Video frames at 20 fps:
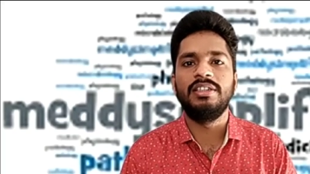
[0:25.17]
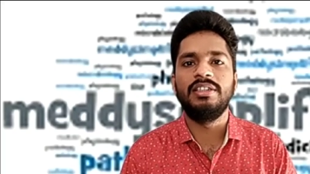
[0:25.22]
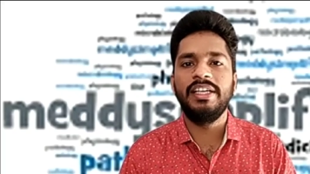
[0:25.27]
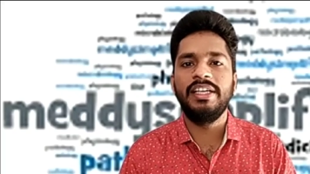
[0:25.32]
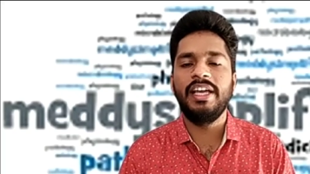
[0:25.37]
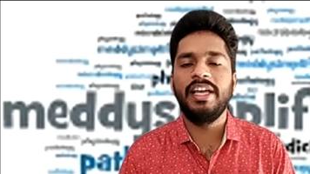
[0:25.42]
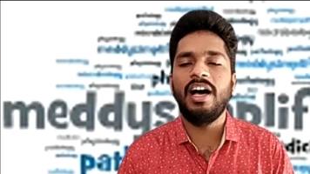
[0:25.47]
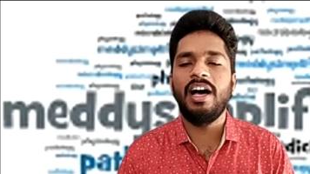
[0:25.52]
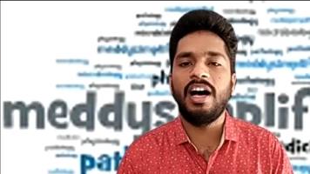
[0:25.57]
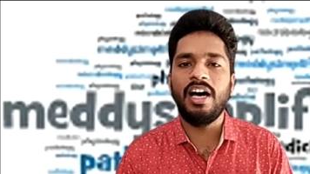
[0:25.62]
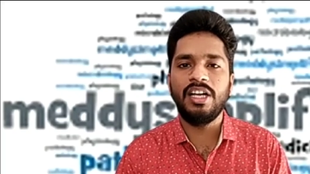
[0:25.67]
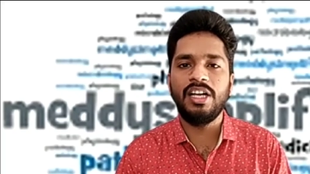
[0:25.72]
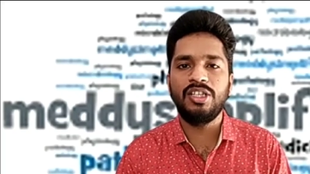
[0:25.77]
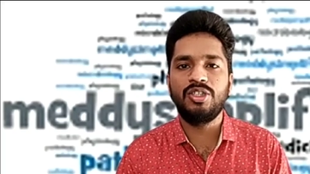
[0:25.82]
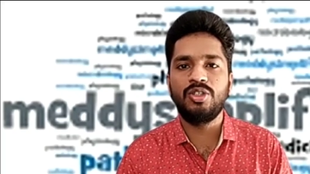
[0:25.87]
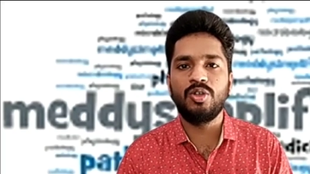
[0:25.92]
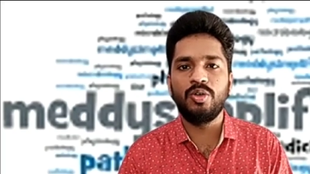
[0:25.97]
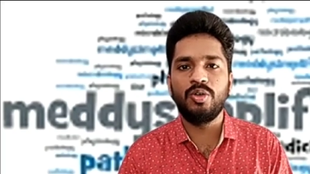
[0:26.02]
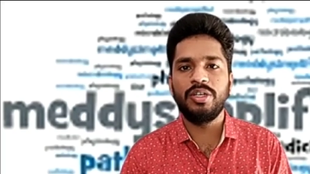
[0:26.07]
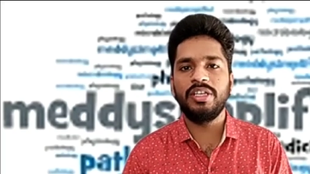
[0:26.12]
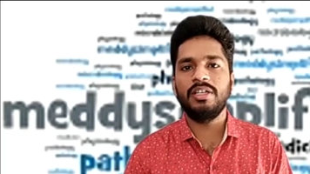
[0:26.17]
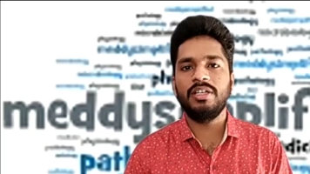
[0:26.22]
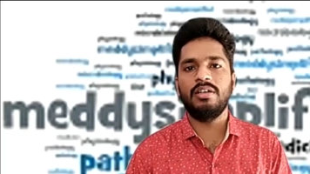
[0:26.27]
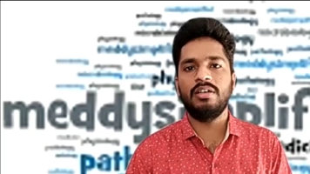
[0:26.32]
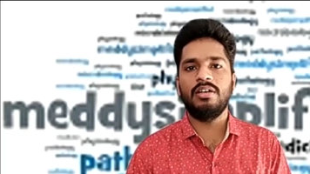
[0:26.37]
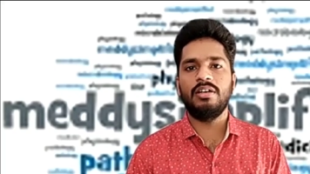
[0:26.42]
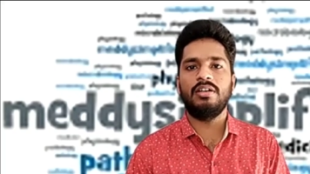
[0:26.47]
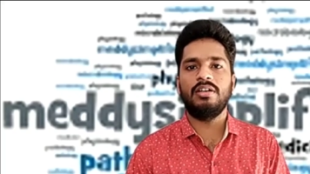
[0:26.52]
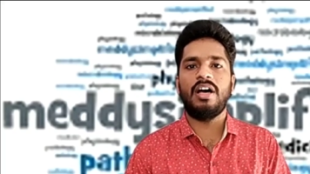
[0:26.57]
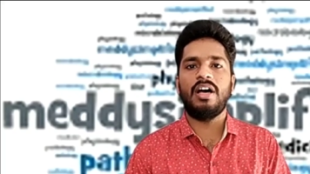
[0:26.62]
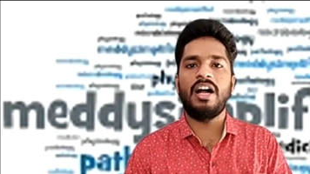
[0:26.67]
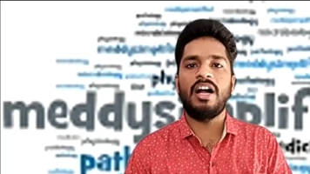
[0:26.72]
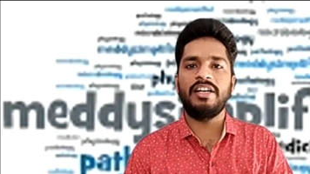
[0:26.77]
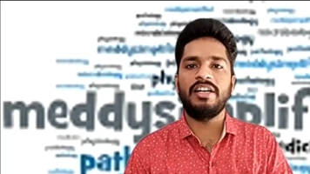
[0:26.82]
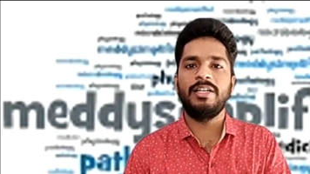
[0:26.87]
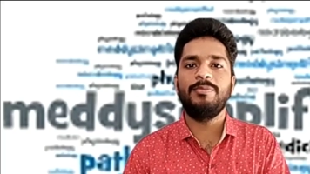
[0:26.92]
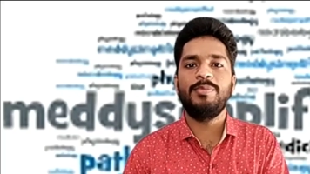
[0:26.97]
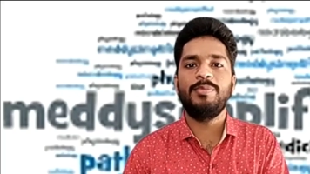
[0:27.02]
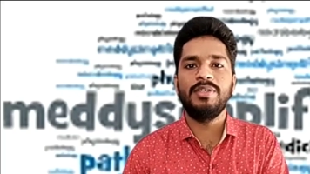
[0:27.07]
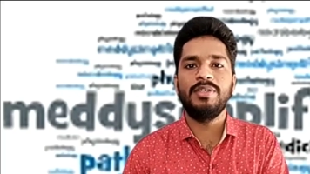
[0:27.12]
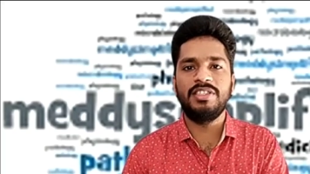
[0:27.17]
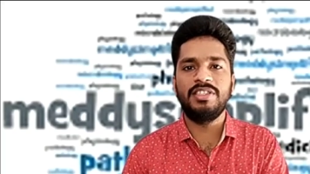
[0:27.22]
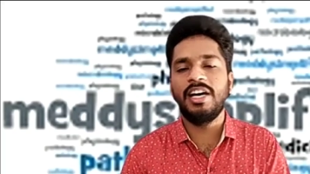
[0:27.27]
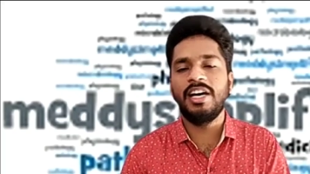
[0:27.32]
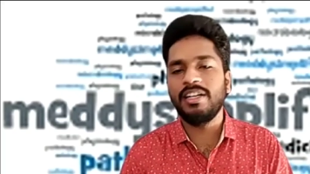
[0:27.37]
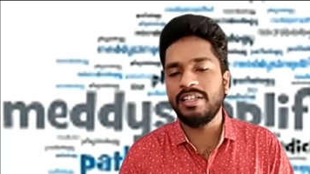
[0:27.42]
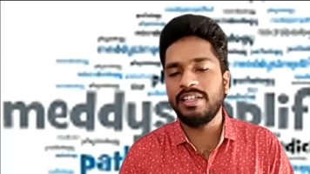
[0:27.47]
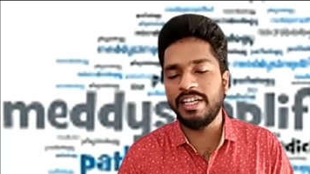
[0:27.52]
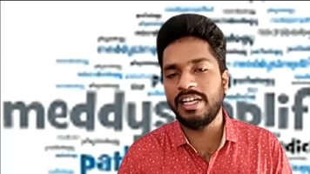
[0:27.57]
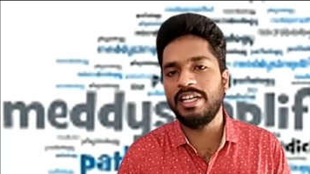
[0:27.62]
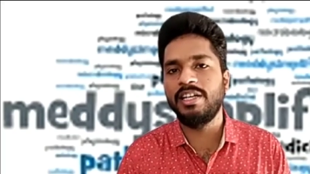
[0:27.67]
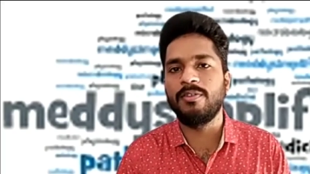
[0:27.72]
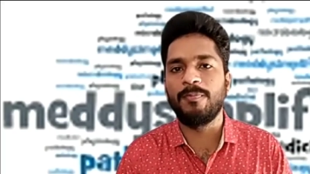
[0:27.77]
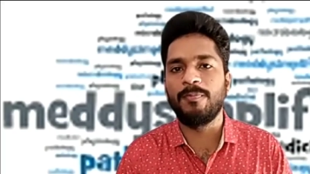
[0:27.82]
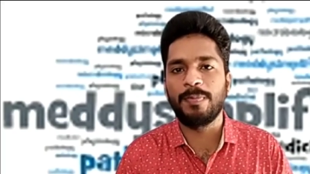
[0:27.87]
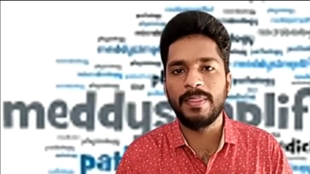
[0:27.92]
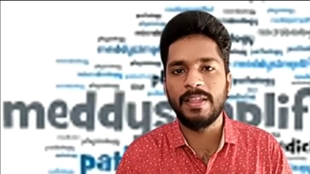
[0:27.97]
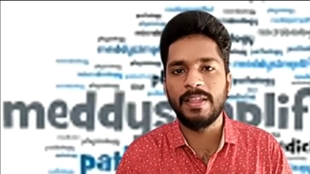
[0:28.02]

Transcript: they are showing RT-PCR negative